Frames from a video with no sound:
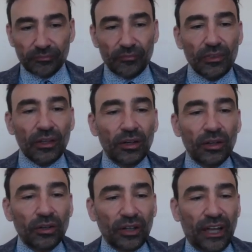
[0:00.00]
Okay,
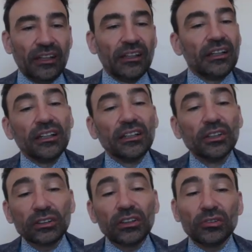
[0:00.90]
in order to
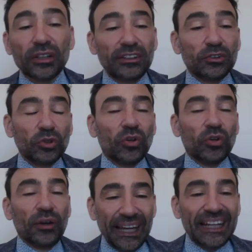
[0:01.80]
get to know
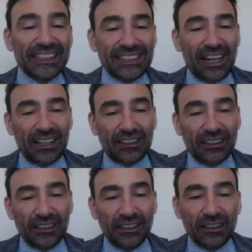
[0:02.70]
exactly
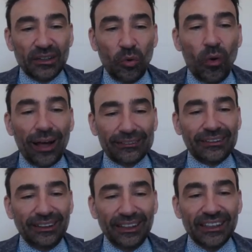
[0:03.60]
what
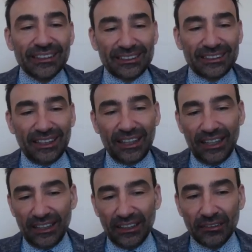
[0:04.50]
is a,
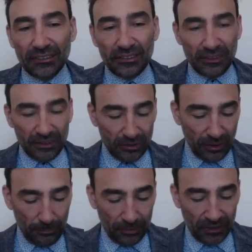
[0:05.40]
you can
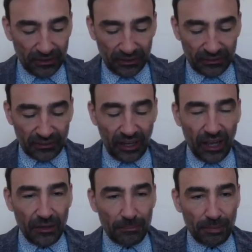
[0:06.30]
print type
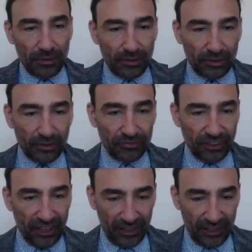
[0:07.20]
of a.